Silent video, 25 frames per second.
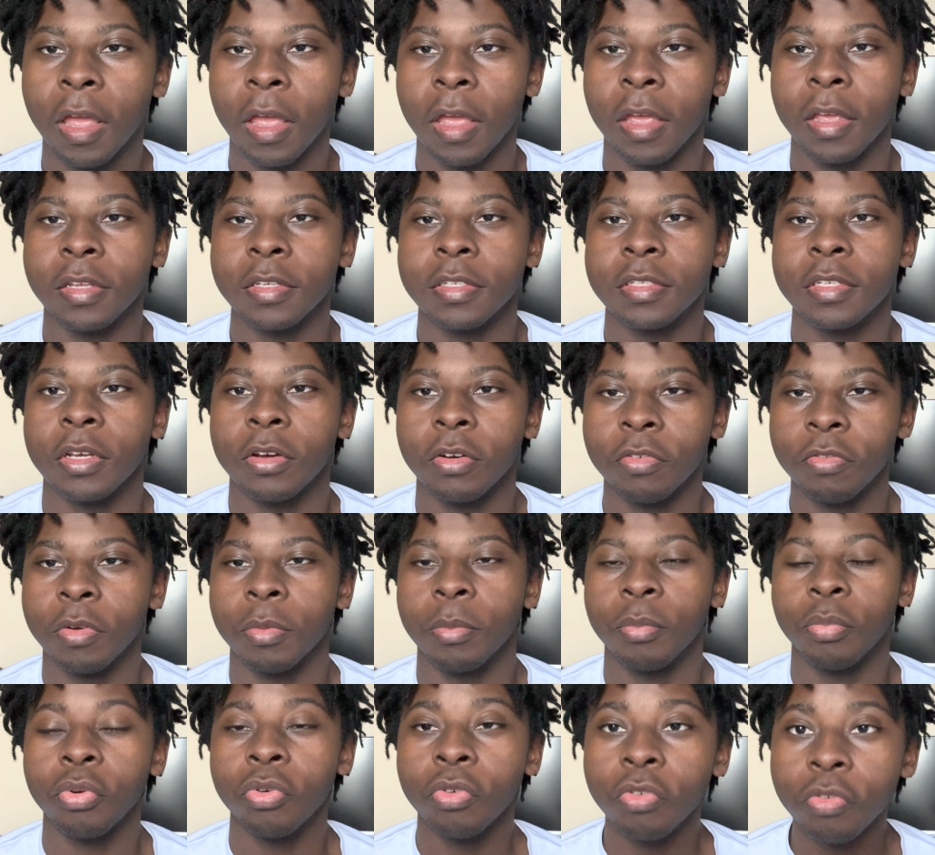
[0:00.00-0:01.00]
a
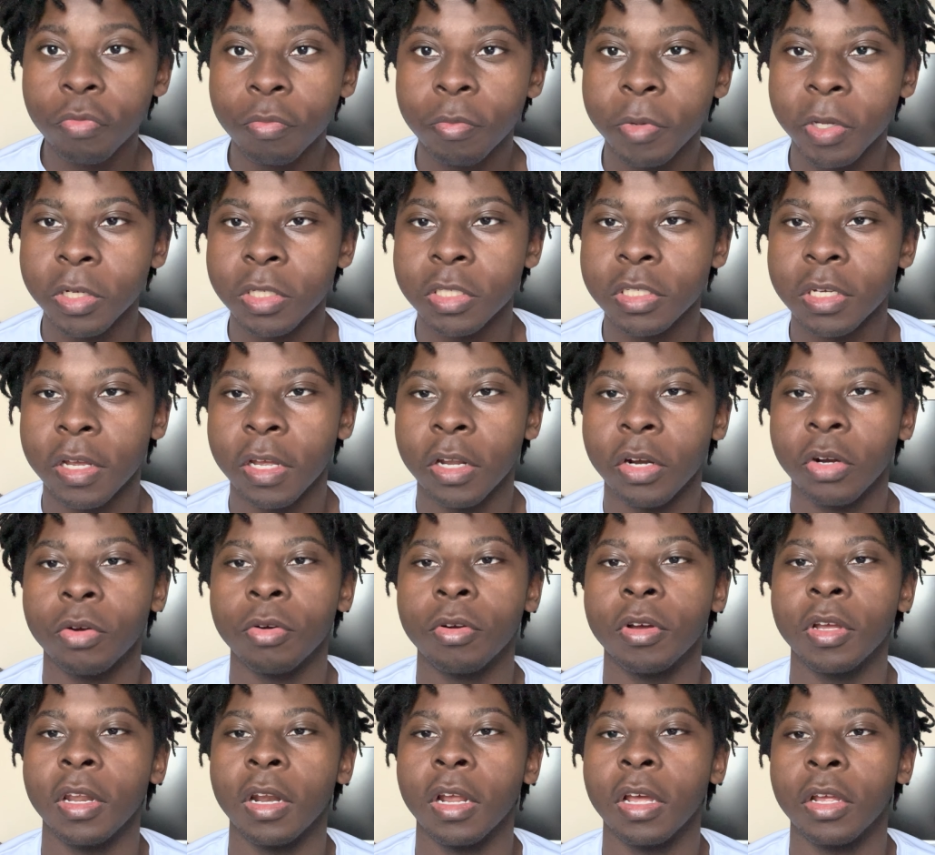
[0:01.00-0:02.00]
self-improvement channel
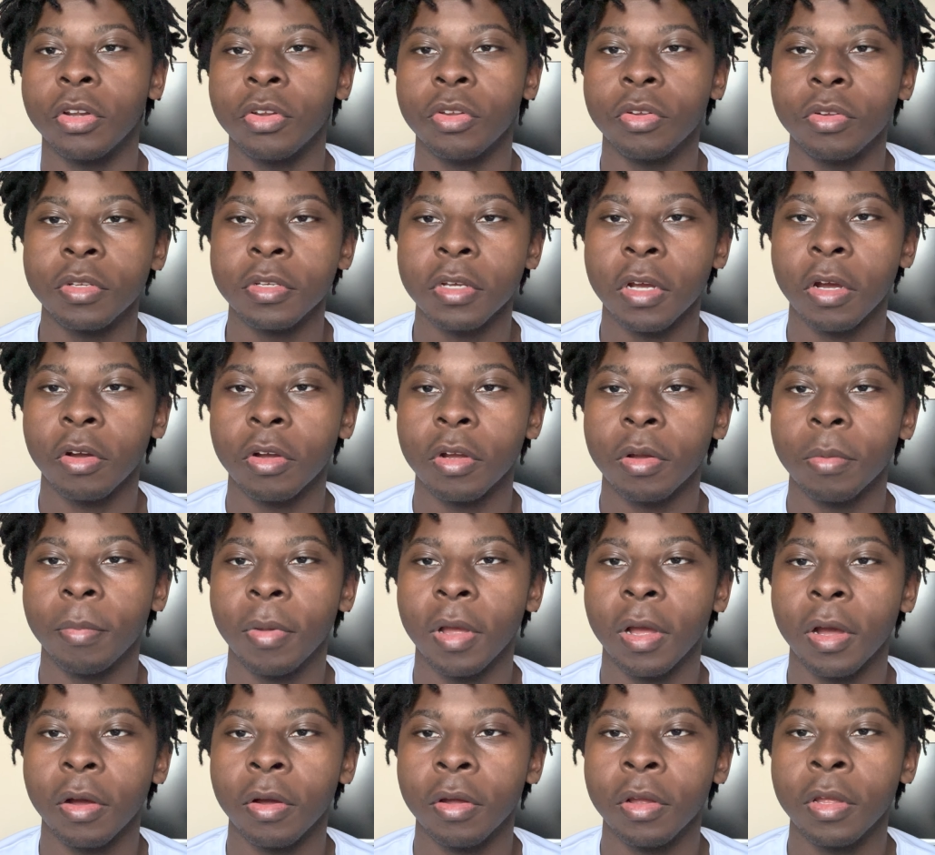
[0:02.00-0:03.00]
and I do talk
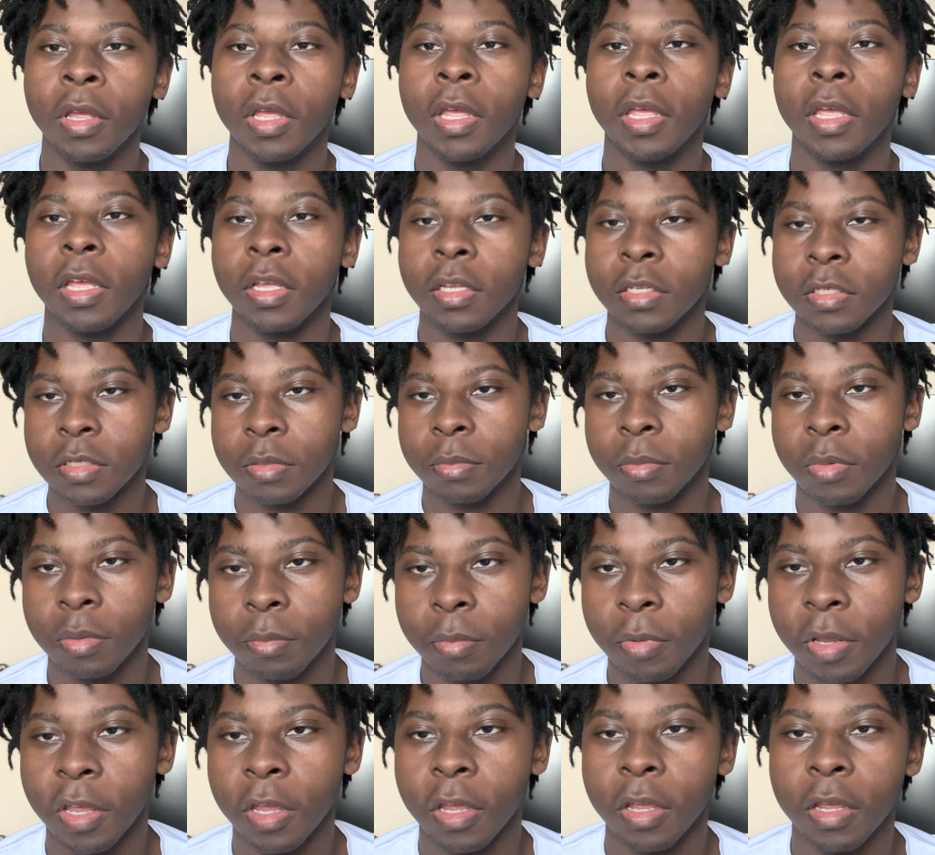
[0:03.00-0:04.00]
about
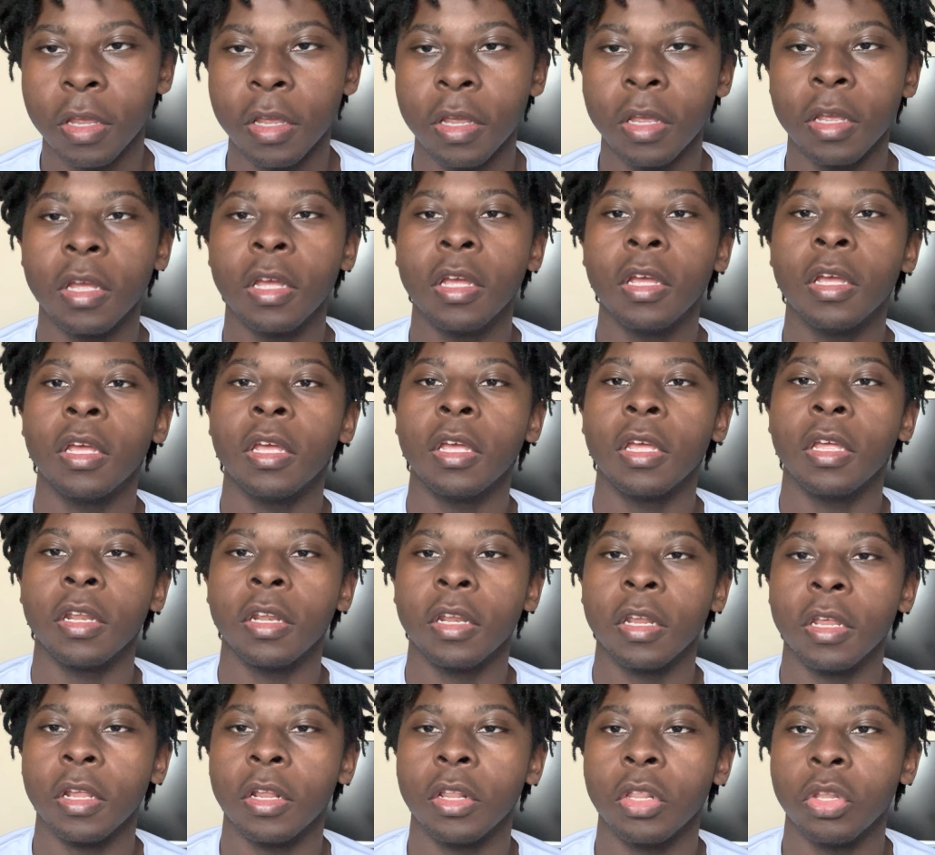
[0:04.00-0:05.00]
SMMA and
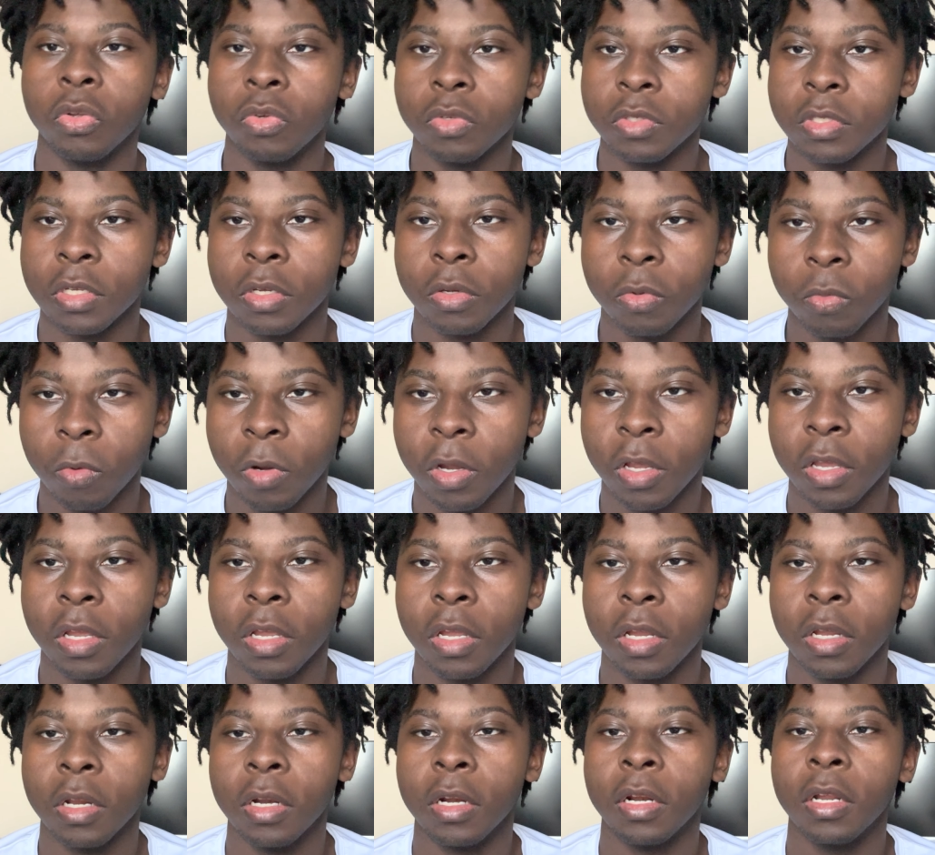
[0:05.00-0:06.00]
then losing
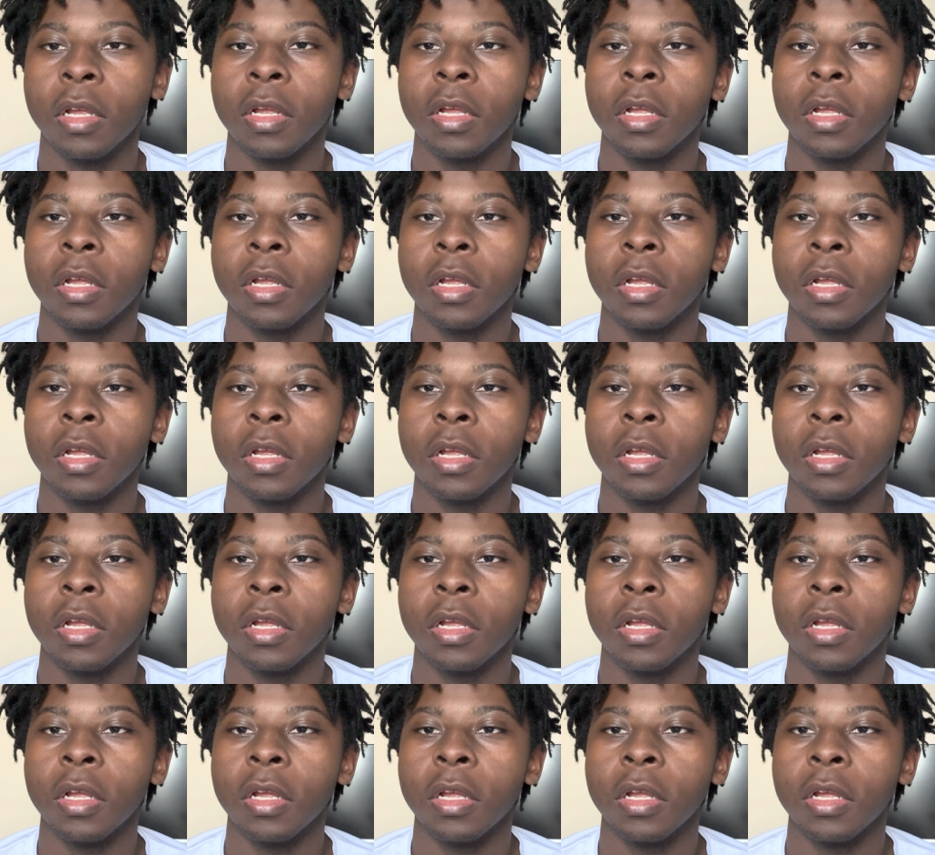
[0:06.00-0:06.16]
weight,